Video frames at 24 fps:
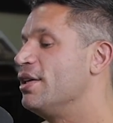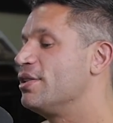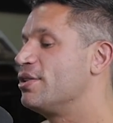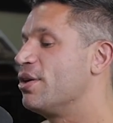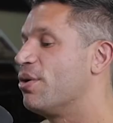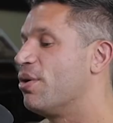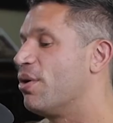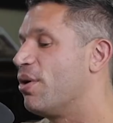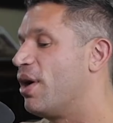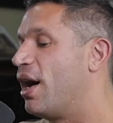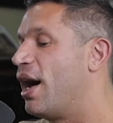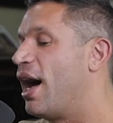
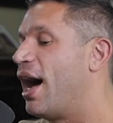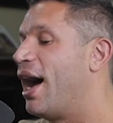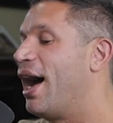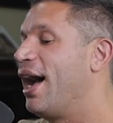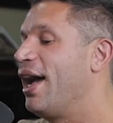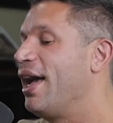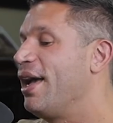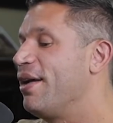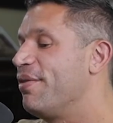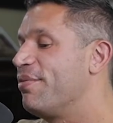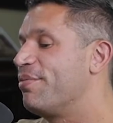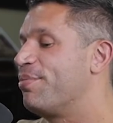So
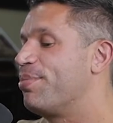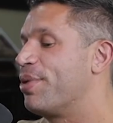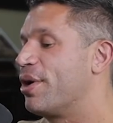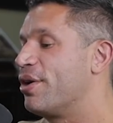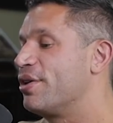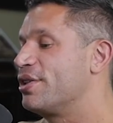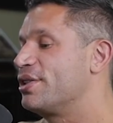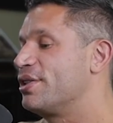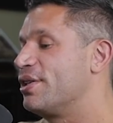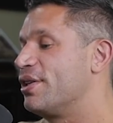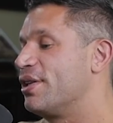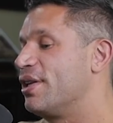I
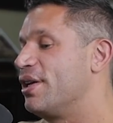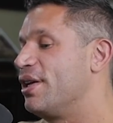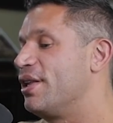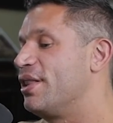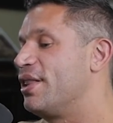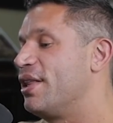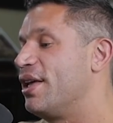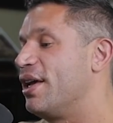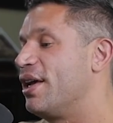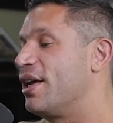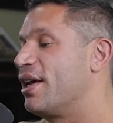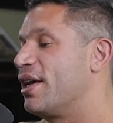
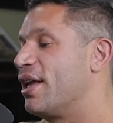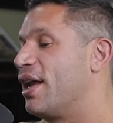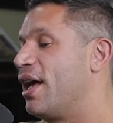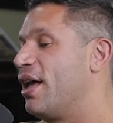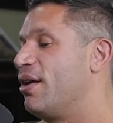personally think,